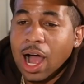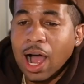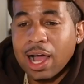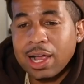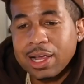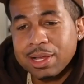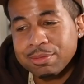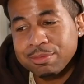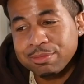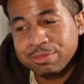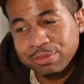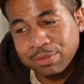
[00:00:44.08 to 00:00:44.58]
I
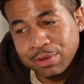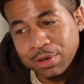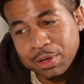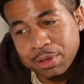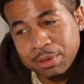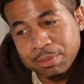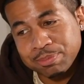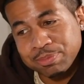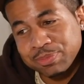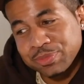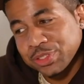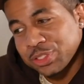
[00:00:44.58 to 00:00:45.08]
am
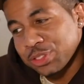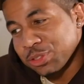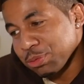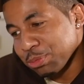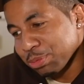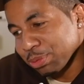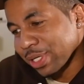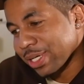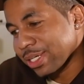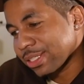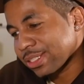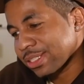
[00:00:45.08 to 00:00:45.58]
from 2
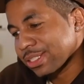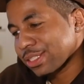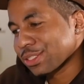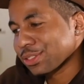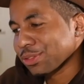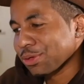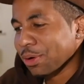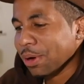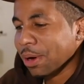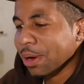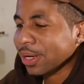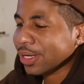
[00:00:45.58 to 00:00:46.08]
places.
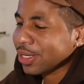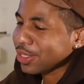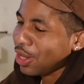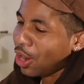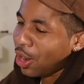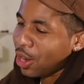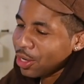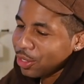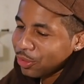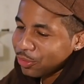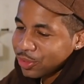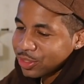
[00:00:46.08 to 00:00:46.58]
So I
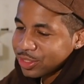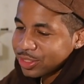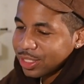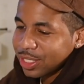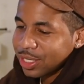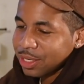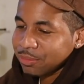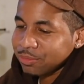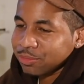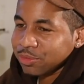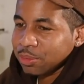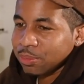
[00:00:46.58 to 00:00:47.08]
always say
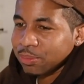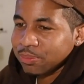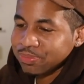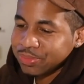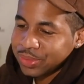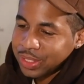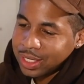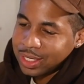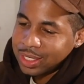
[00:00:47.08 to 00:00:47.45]
I'm from